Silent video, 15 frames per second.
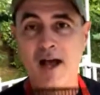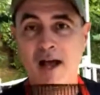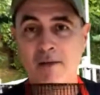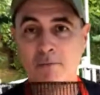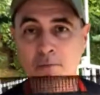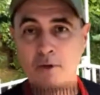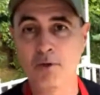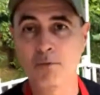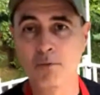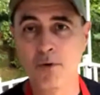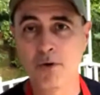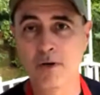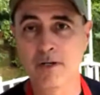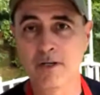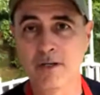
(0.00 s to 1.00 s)
I will
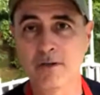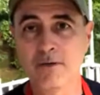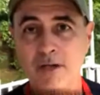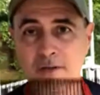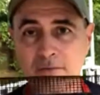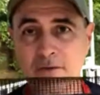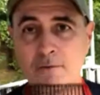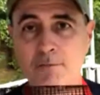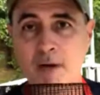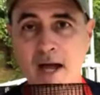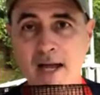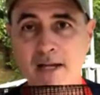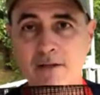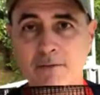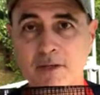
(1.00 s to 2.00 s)
warn you, if you
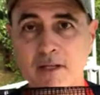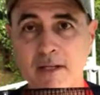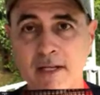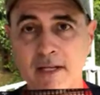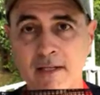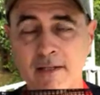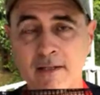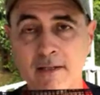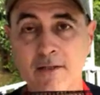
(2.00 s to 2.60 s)
buy a Grillie,